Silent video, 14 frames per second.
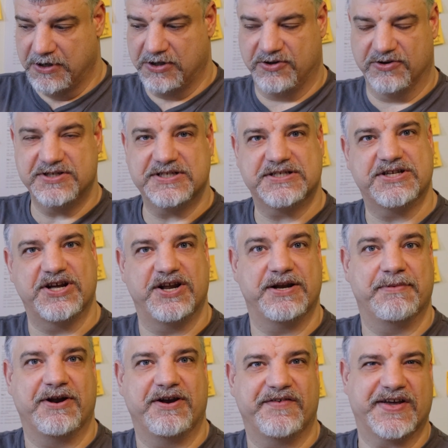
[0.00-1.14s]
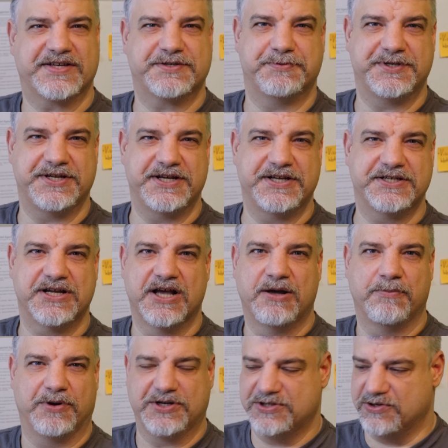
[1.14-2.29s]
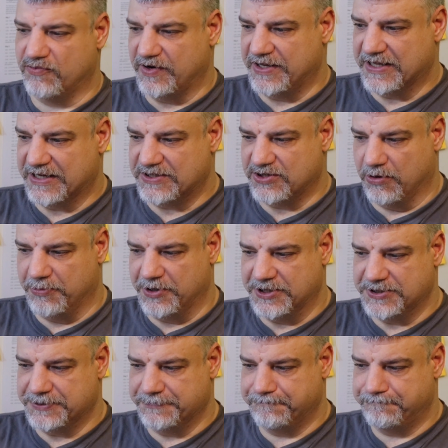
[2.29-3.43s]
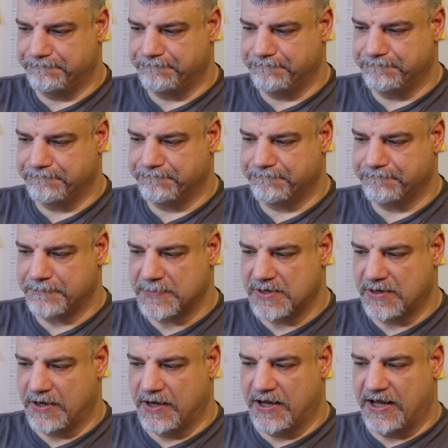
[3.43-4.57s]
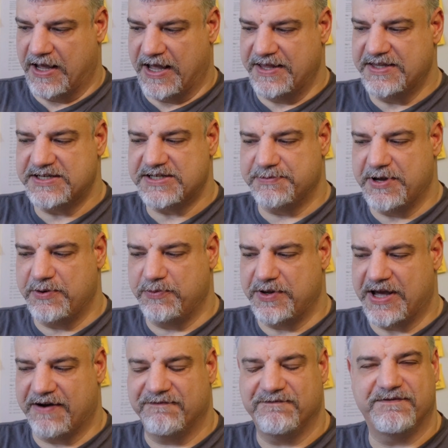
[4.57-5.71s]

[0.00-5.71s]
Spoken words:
There is a certain amount of expertise, but it's not really that dominant. In this domain, we have